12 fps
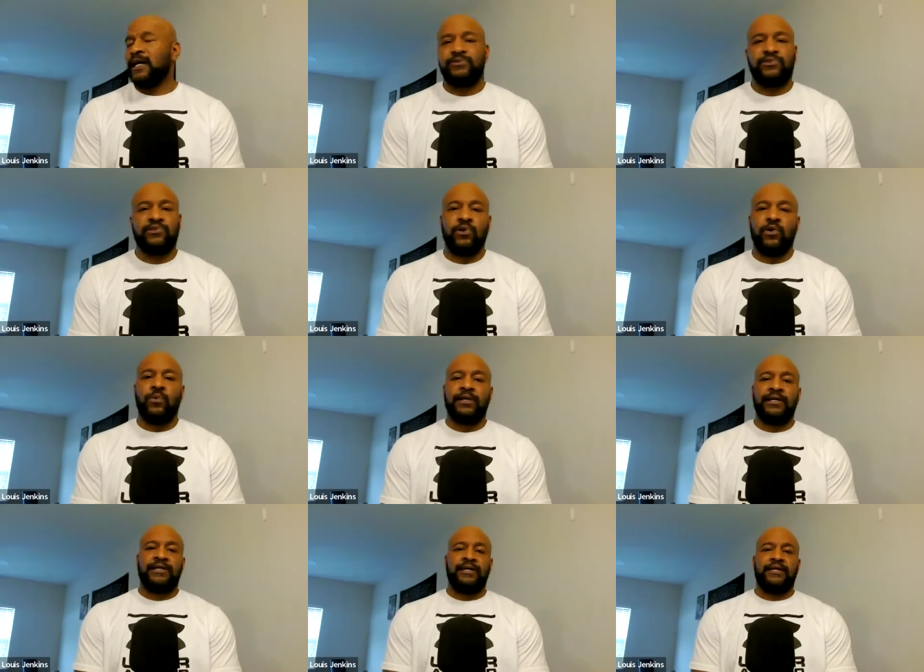I'm still
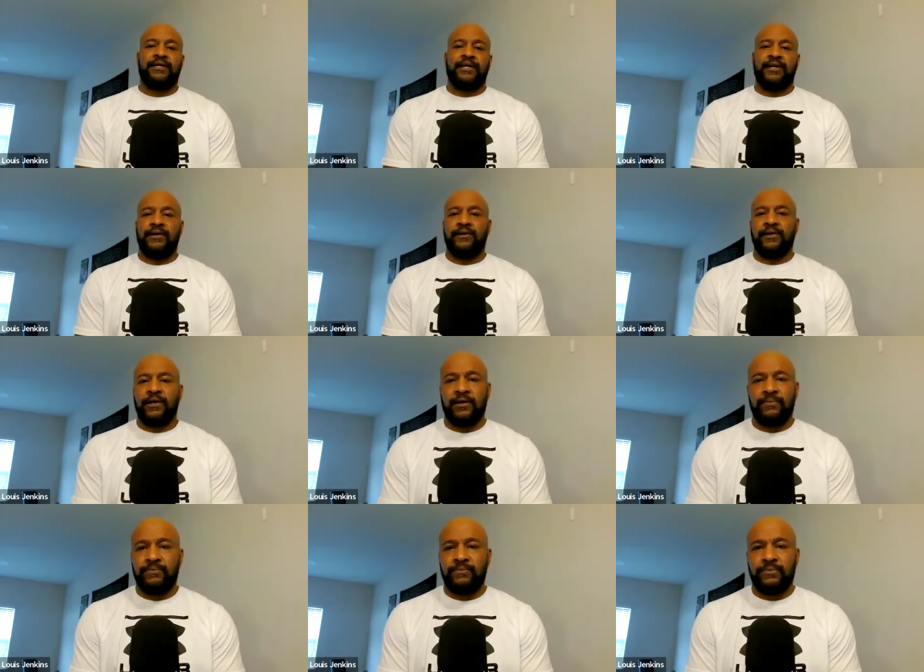want to get geared
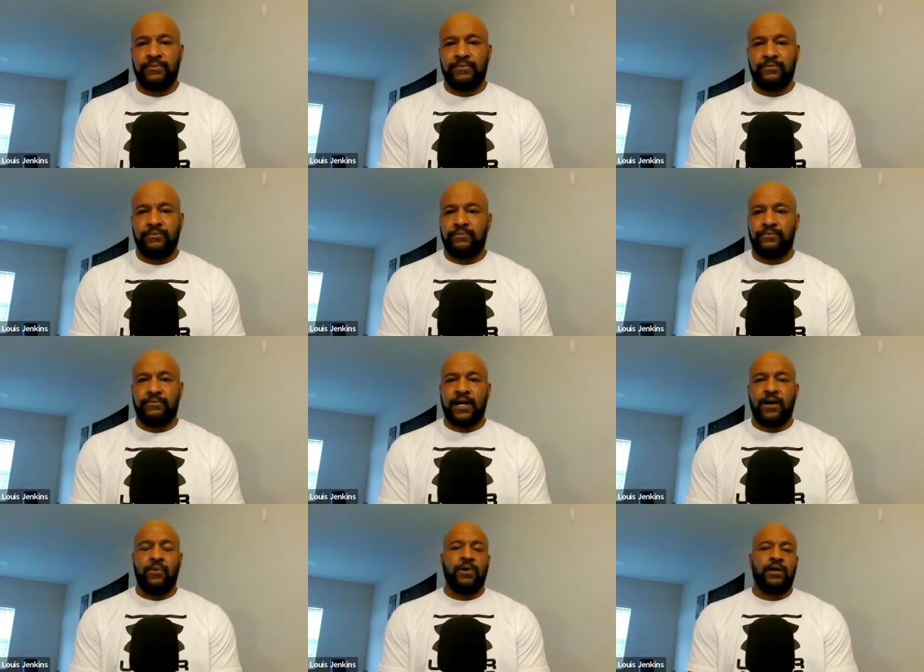up.
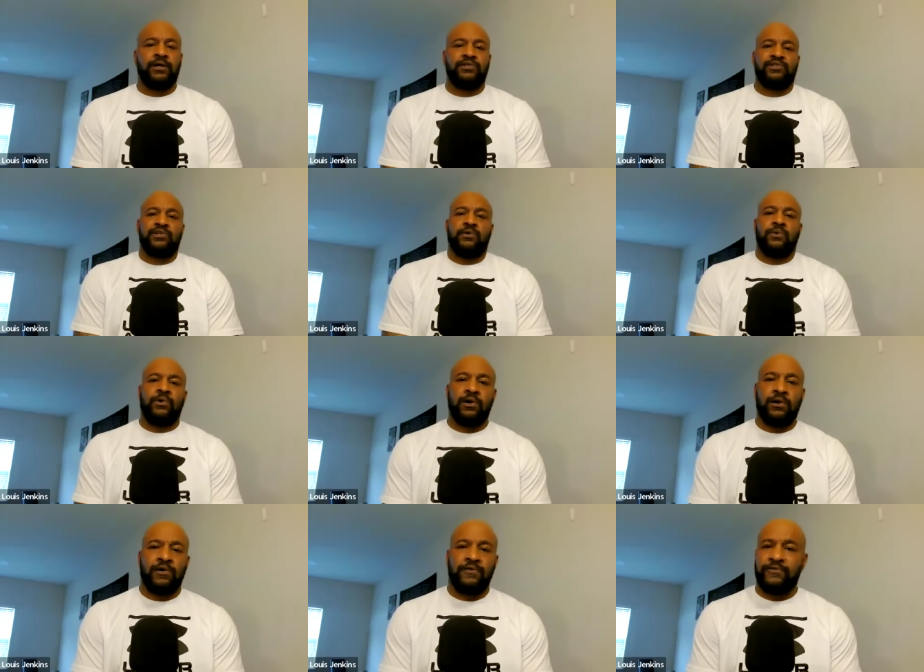I want to show
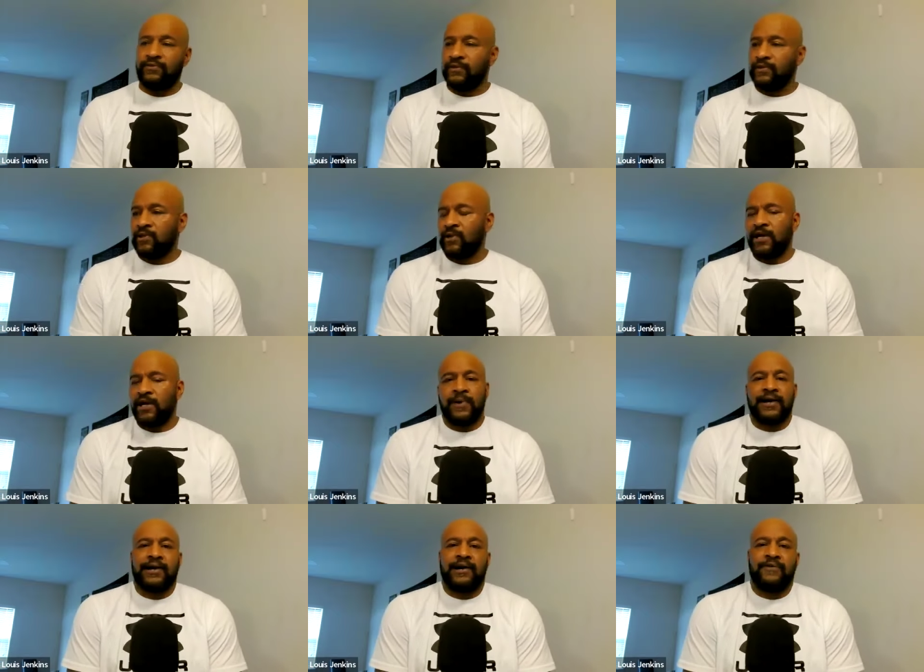off. You know,
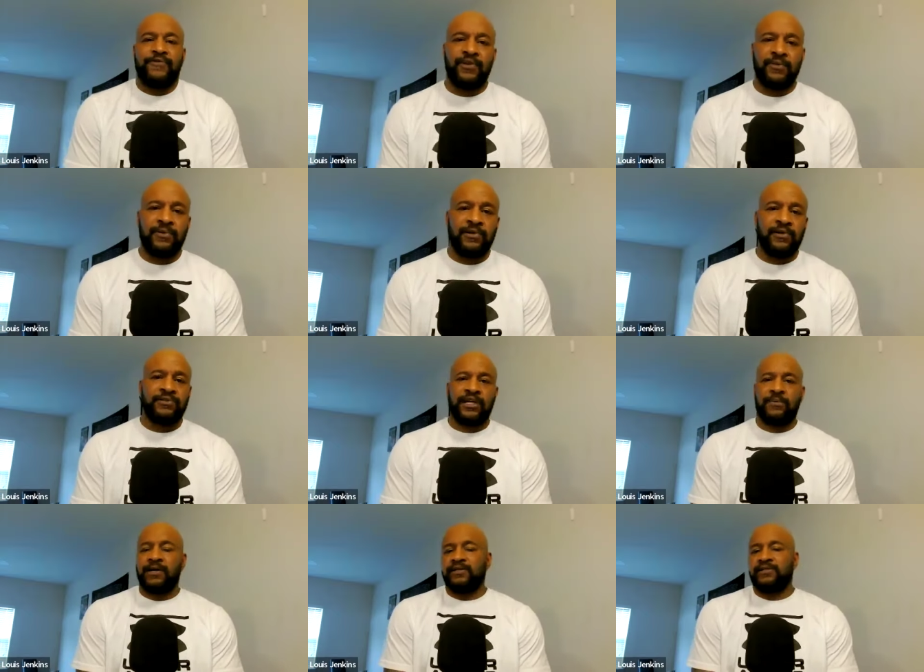everybody got females,
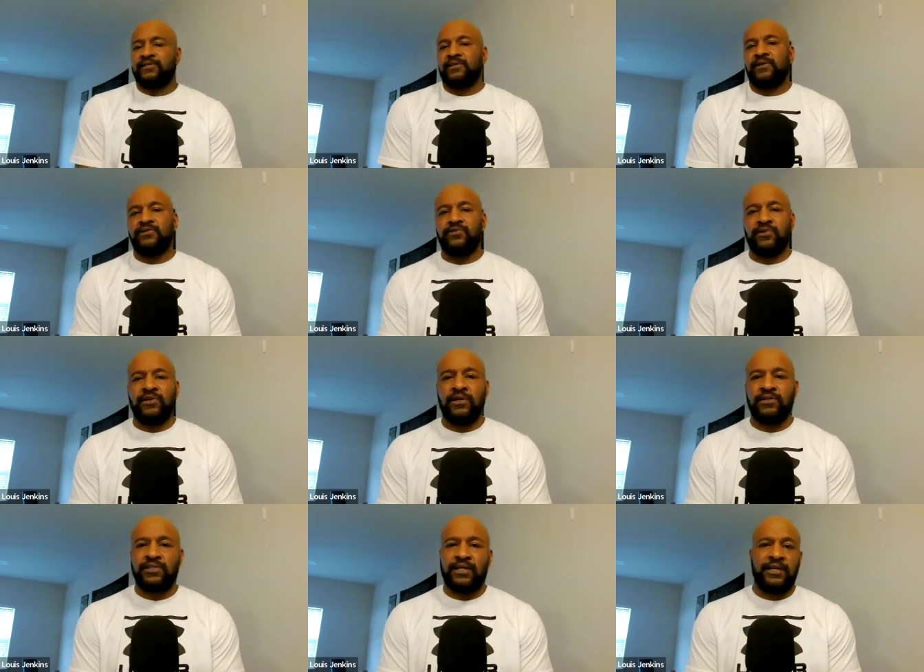everybody selling
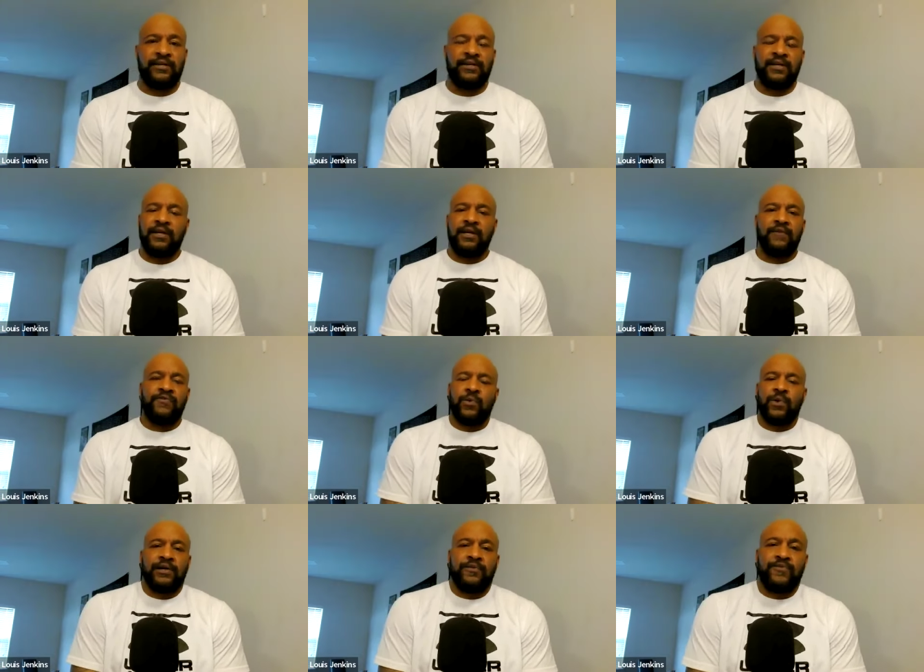drugs. And if you
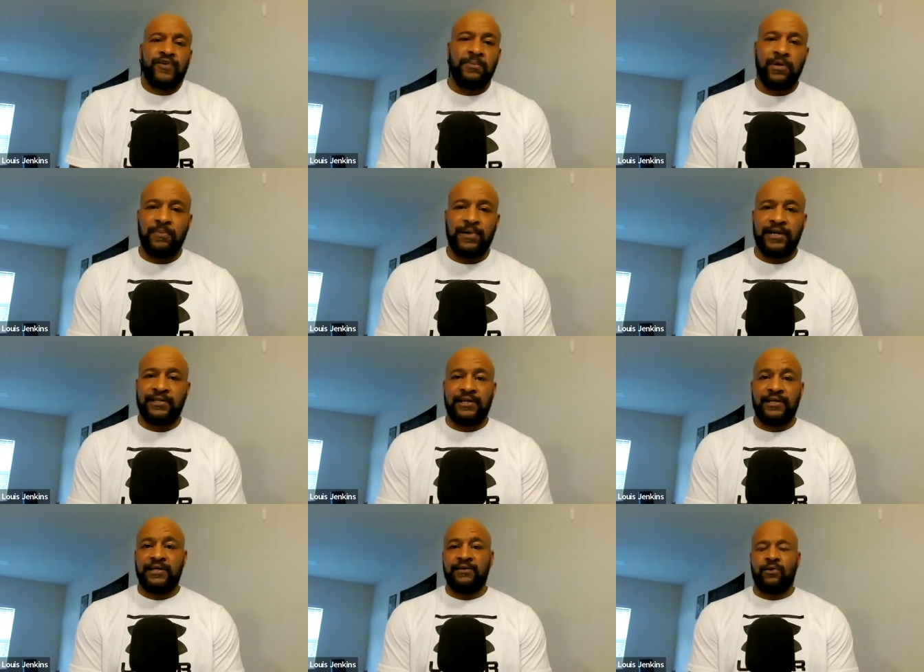want to get a female back
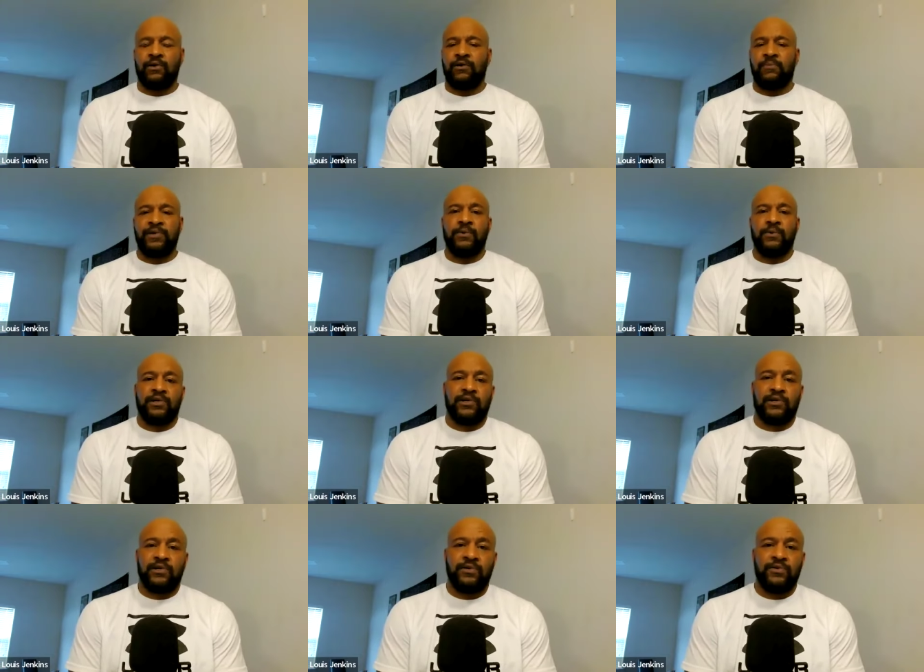then or be with a
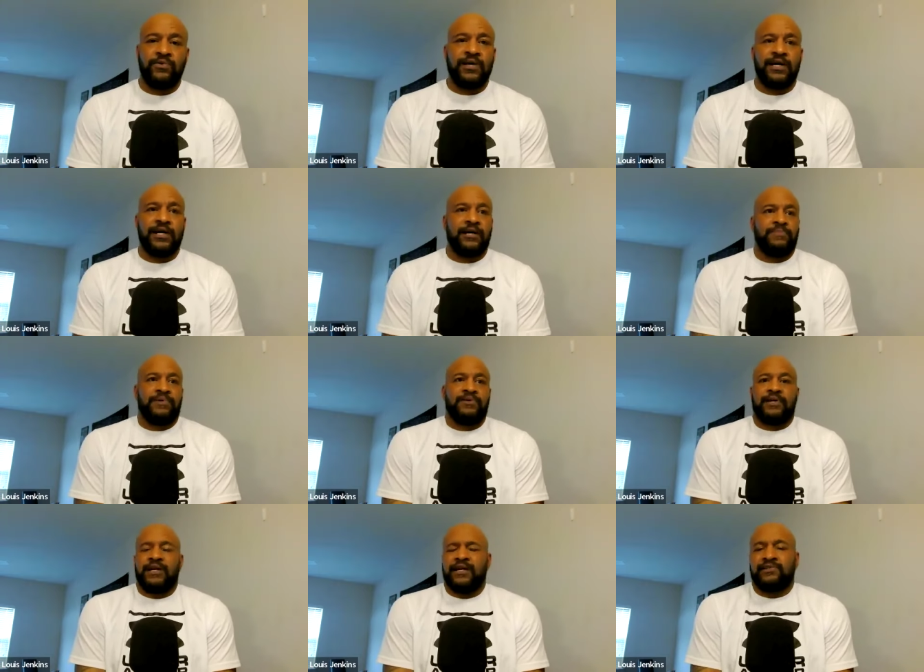girl, you gotta be, you
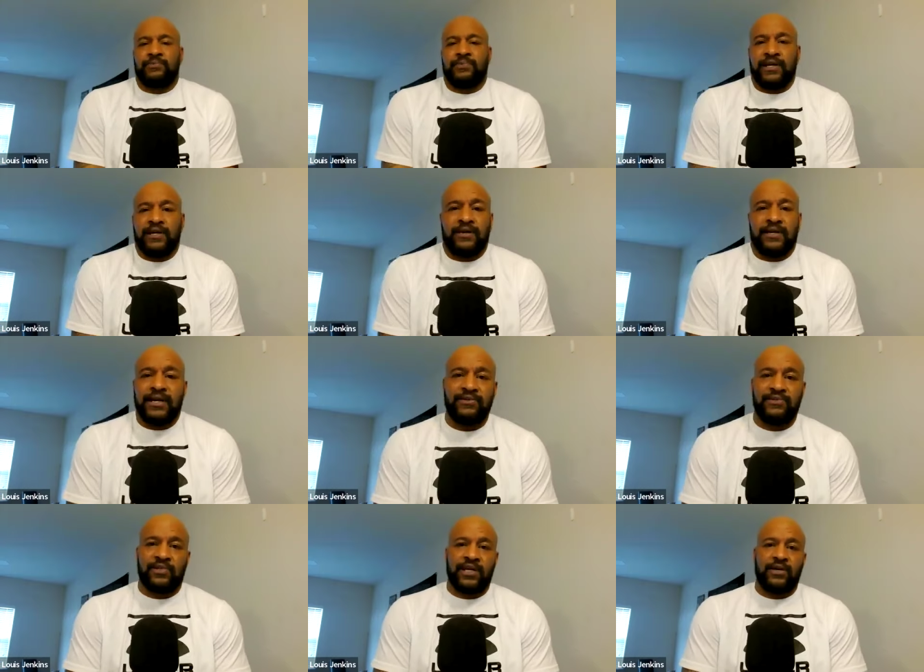gotta have some gear. You gotta
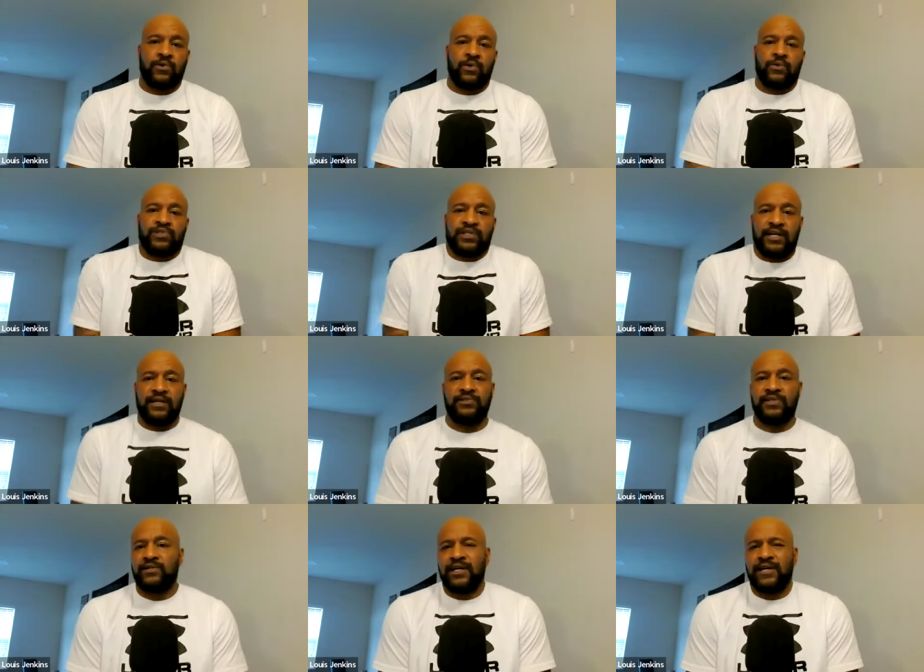have gear, gold chains. You
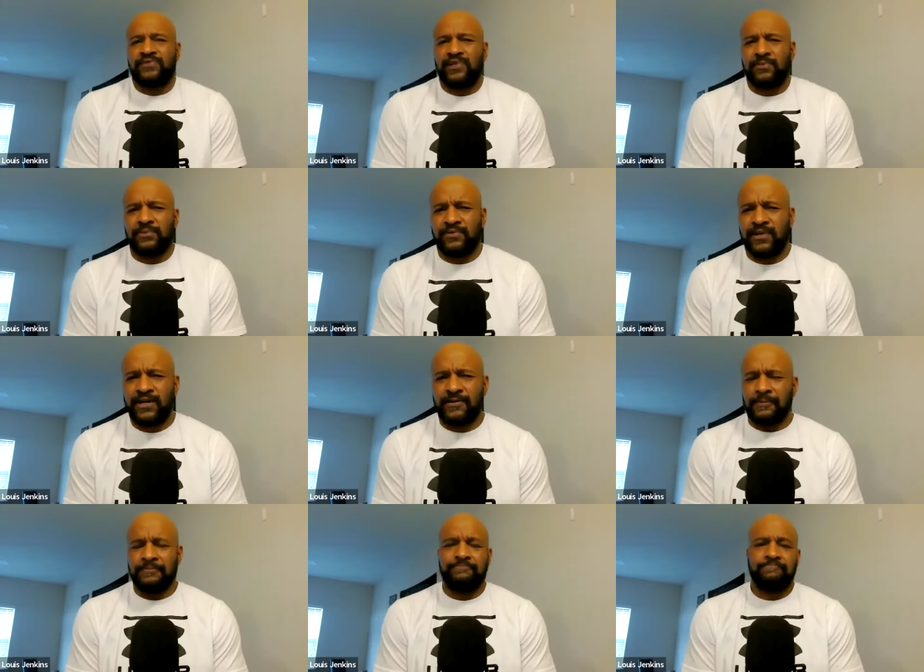gotta have something, right?
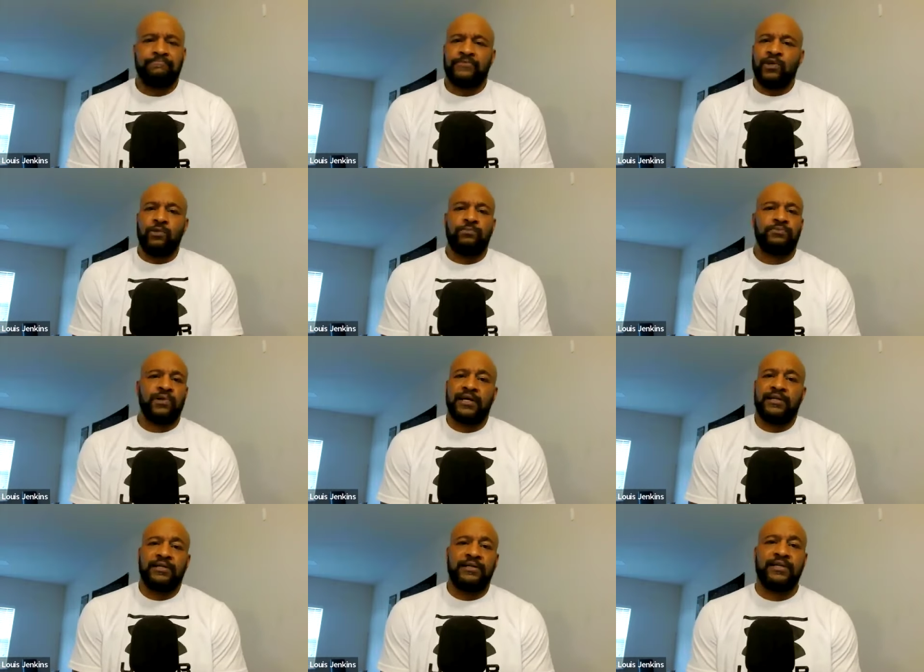Nope, don't
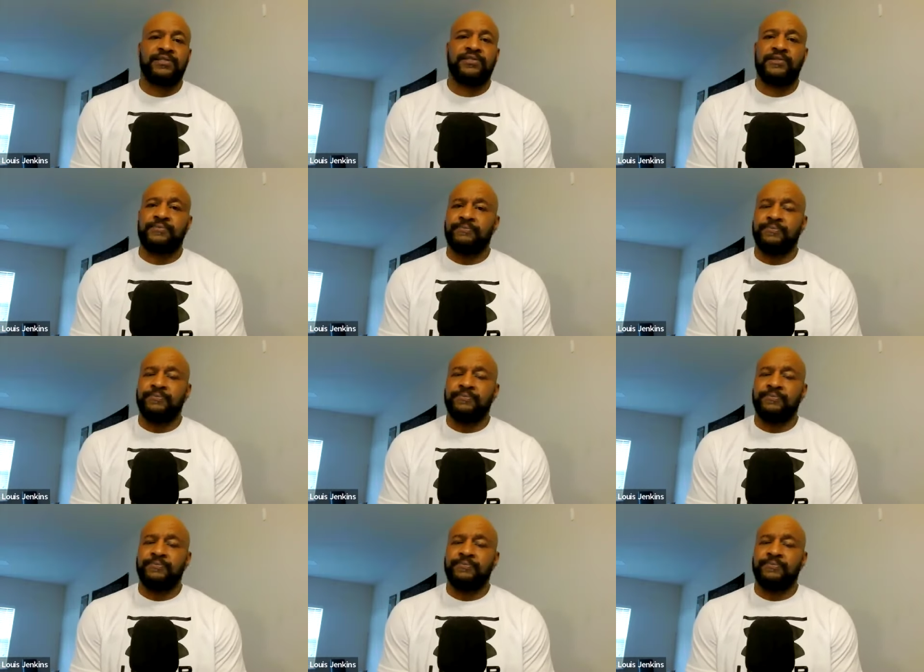got none of that shit.